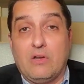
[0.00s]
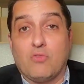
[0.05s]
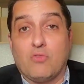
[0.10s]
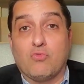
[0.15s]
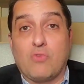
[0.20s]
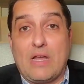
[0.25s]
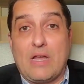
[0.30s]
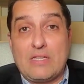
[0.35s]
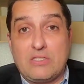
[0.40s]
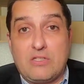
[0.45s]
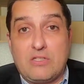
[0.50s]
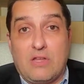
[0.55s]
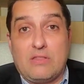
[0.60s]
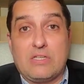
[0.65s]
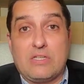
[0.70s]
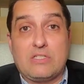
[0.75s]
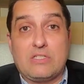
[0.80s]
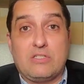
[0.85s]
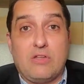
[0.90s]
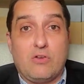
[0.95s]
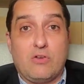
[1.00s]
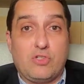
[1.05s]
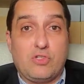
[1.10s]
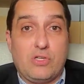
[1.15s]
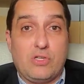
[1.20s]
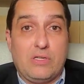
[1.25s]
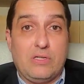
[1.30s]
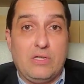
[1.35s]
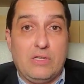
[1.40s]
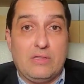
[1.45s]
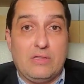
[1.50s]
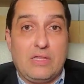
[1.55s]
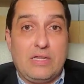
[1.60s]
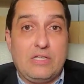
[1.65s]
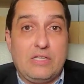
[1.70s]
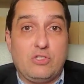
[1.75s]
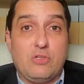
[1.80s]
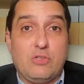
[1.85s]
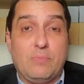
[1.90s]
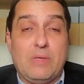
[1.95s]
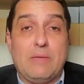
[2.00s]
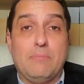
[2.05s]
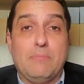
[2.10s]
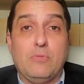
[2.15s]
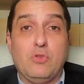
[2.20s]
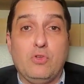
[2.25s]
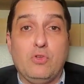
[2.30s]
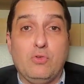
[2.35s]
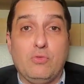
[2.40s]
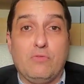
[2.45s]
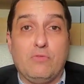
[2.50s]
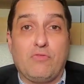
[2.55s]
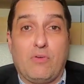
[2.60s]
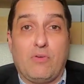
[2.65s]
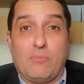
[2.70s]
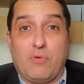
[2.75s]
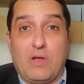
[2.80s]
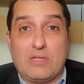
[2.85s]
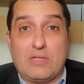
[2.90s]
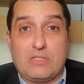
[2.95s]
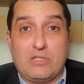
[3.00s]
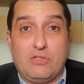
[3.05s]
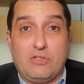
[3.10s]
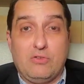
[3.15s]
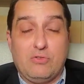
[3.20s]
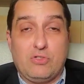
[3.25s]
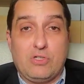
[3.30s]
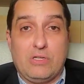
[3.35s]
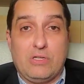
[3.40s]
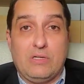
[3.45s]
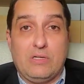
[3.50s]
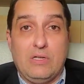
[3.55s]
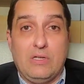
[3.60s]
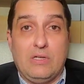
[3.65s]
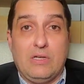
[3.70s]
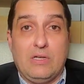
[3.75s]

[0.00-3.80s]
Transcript: rest on this notion that he should be immune from prosecution,